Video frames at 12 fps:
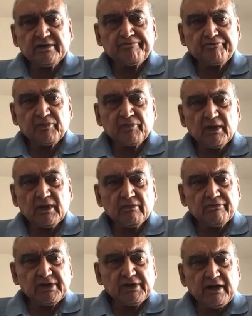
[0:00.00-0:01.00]
the
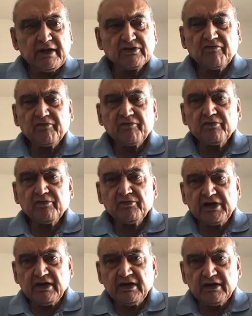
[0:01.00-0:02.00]
killings of
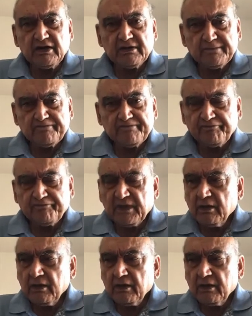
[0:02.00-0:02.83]
Delhi